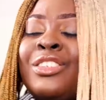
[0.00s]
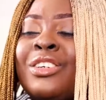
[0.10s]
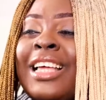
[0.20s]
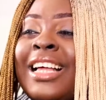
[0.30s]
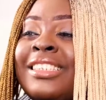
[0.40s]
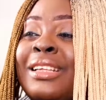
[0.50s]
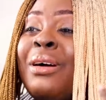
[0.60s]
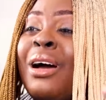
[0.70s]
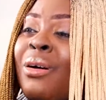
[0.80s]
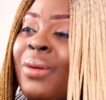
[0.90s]
and just ask
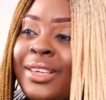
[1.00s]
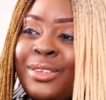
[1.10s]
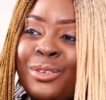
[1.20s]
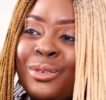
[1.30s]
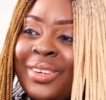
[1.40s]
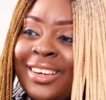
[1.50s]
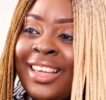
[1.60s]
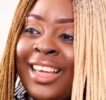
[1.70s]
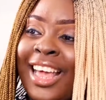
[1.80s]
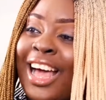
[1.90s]
them, how are you
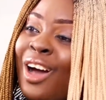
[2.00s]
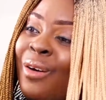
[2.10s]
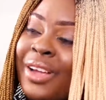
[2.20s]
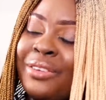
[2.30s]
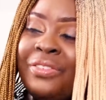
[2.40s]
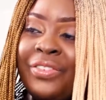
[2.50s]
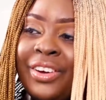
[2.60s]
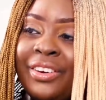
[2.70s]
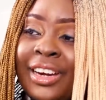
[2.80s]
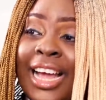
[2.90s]
doing? How are you
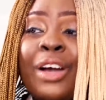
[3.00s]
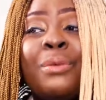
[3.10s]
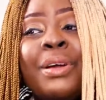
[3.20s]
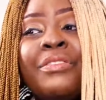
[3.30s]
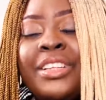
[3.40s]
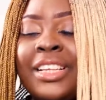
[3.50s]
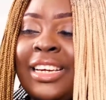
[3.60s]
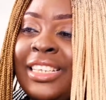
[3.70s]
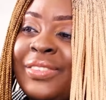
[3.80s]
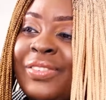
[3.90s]
faring? I hope
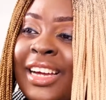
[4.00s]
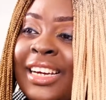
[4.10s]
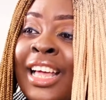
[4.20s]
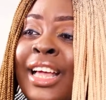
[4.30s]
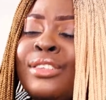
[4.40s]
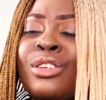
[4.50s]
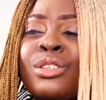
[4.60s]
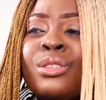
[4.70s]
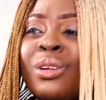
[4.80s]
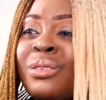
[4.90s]
everything is fine.
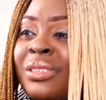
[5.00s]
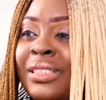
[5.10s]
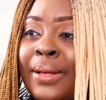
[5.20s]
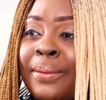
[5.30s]
Just talk to